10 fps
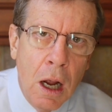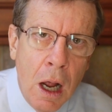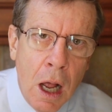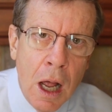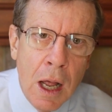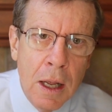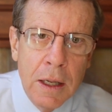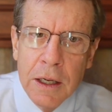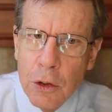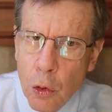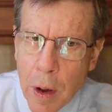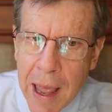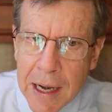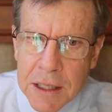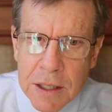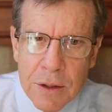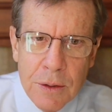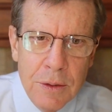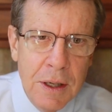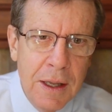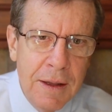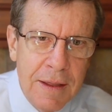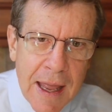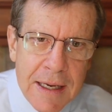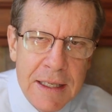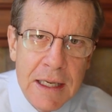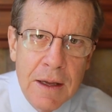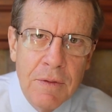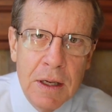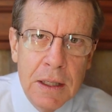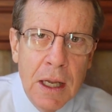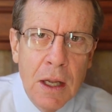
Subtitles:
Awe, gratitude, thanksgiving,